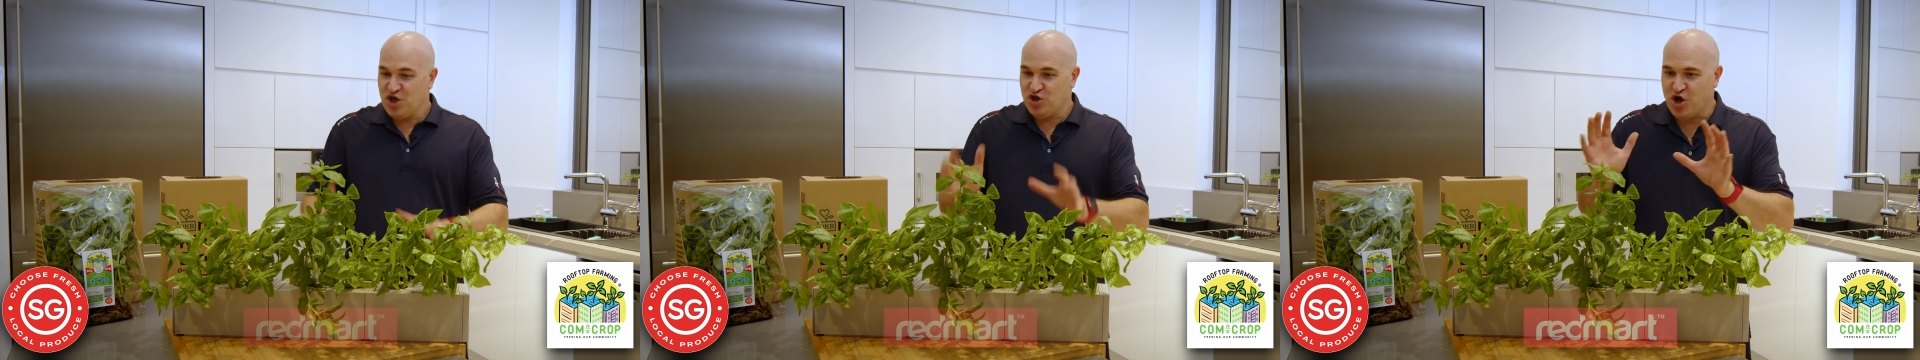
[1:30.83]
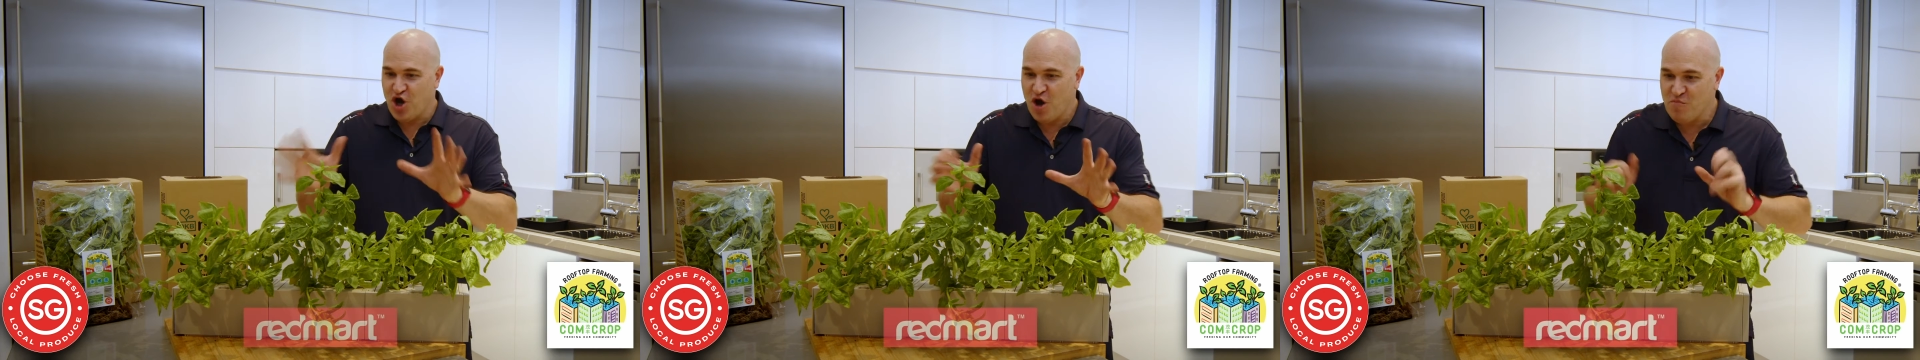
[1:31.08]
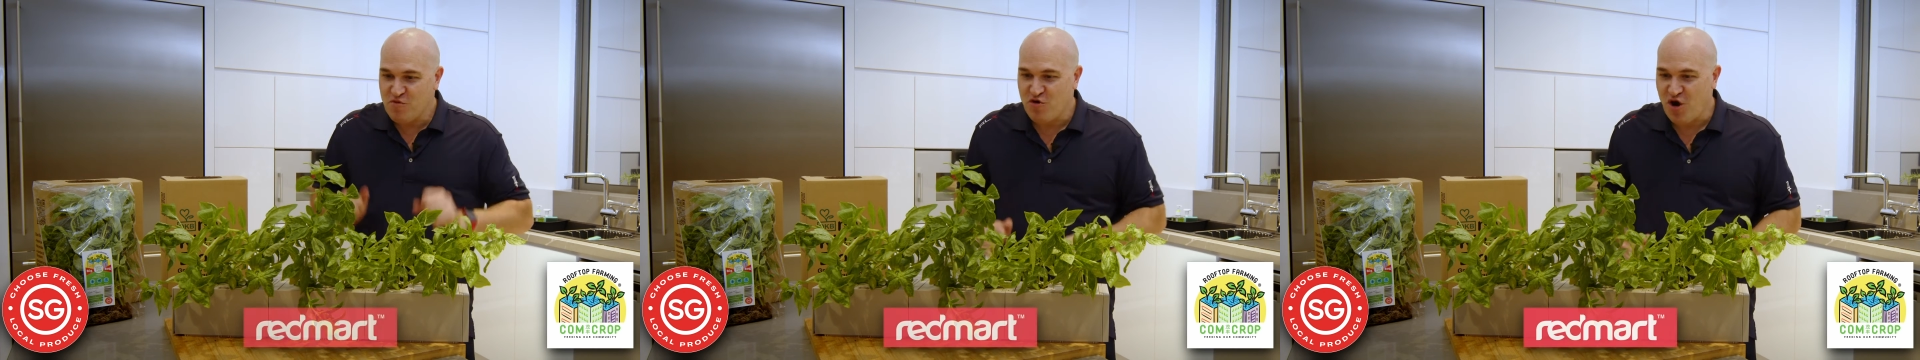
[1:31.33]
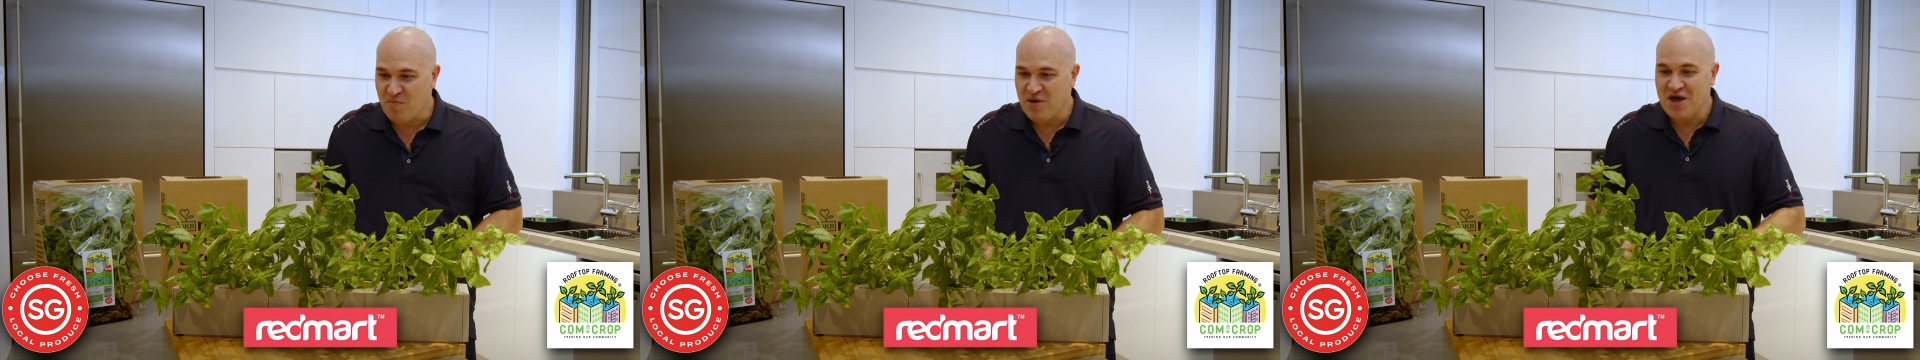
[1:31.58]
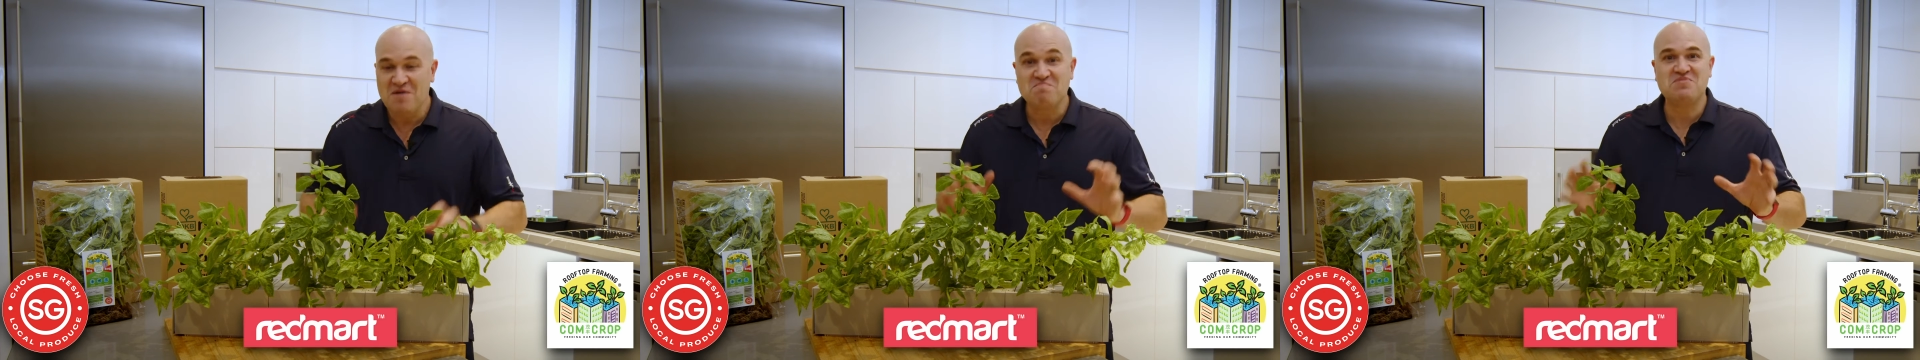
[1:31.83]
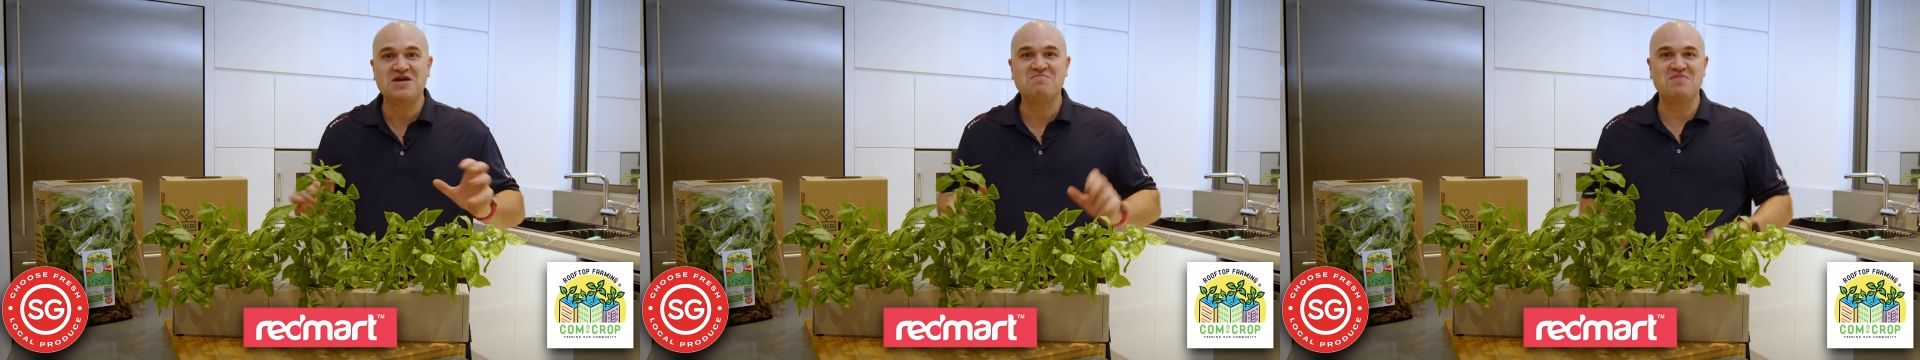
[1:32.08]
your ComCrop
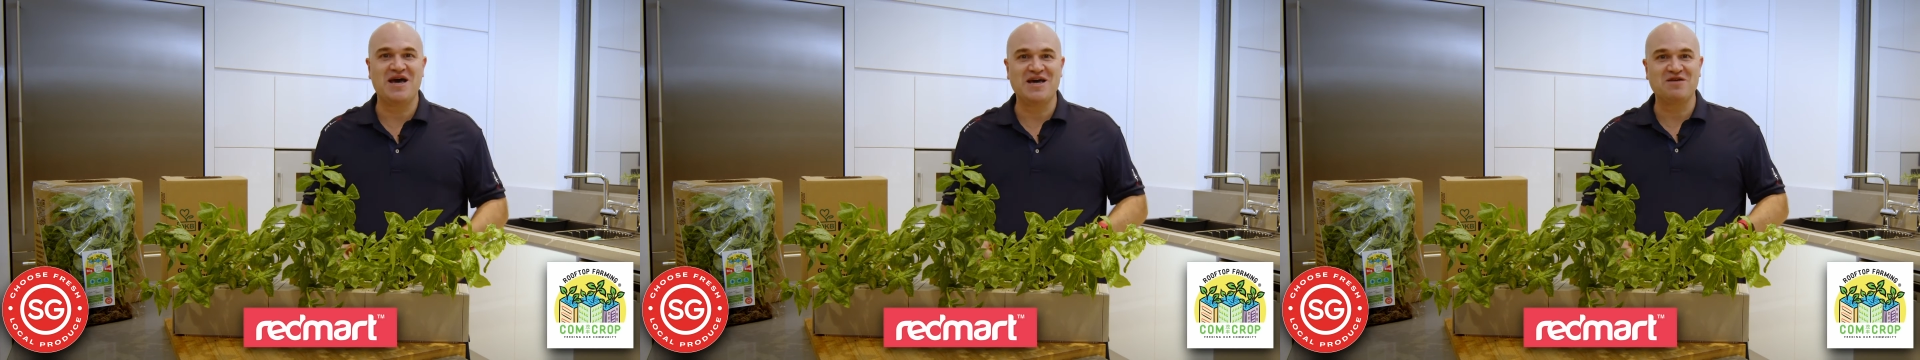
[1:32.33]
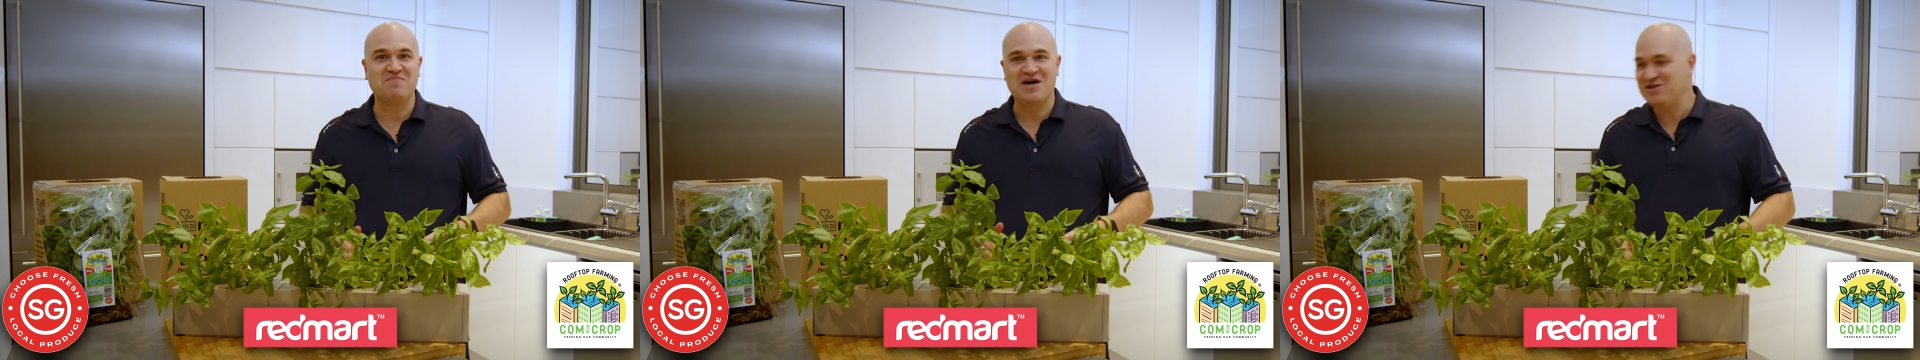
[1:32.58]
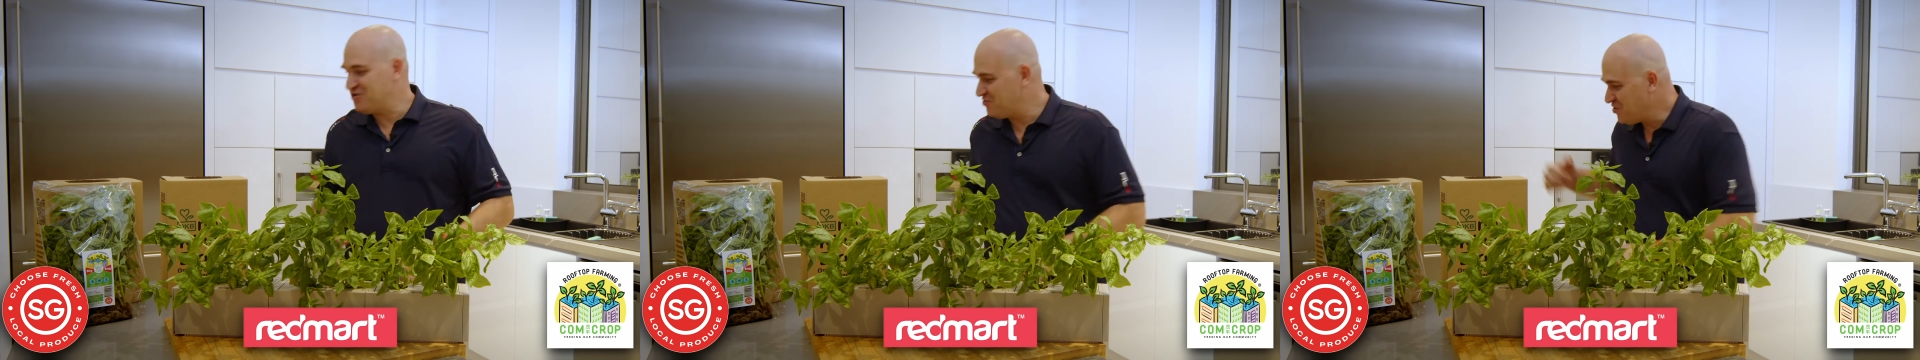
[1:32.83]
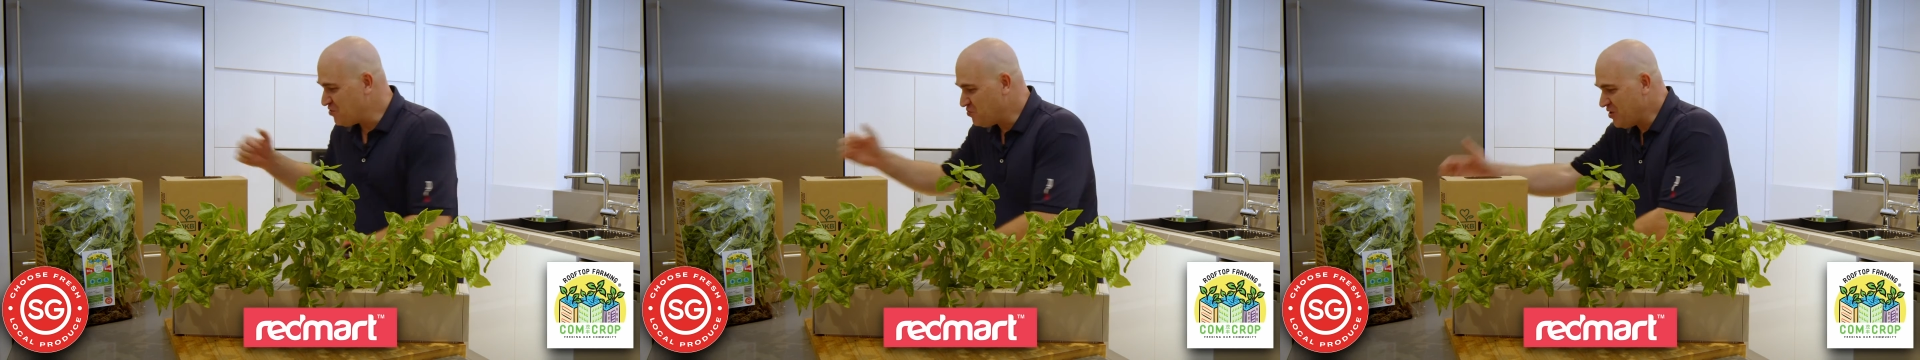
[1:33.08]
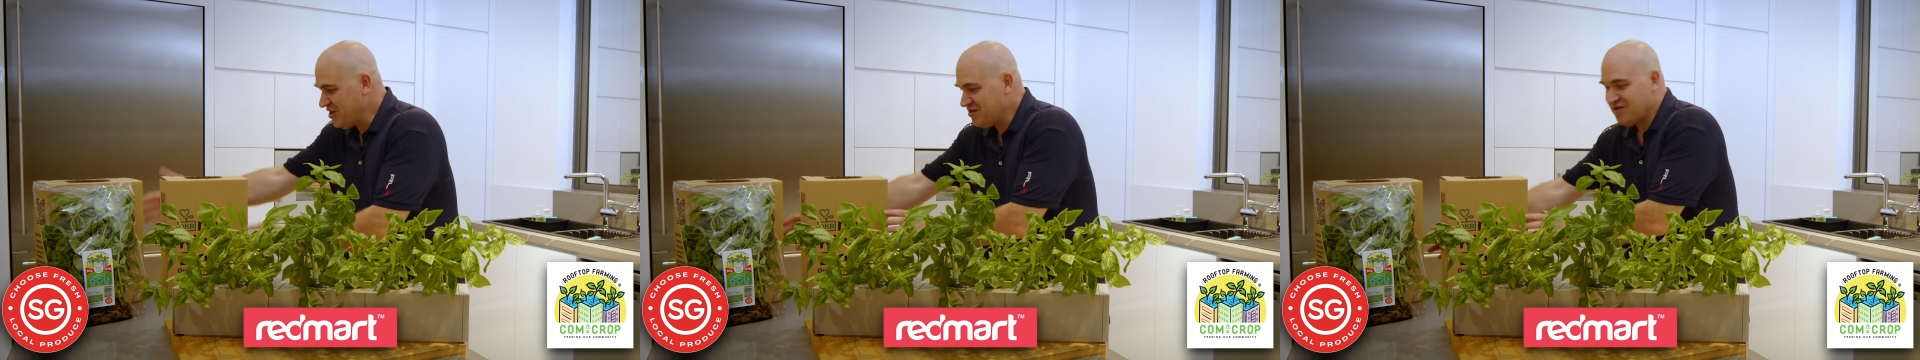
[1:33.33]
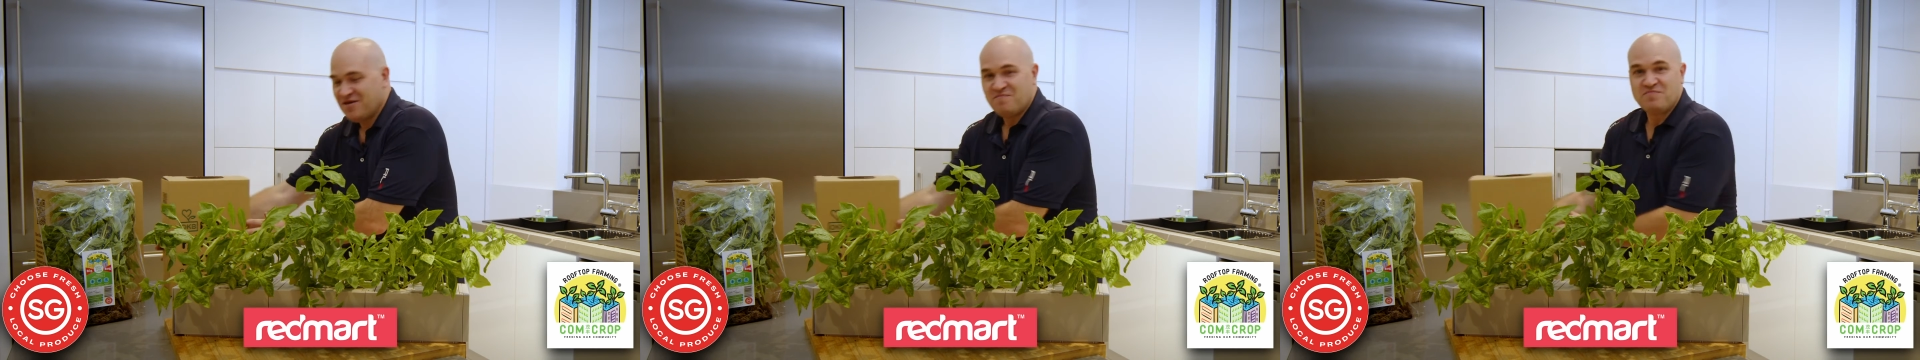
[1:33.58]
big bag of basil with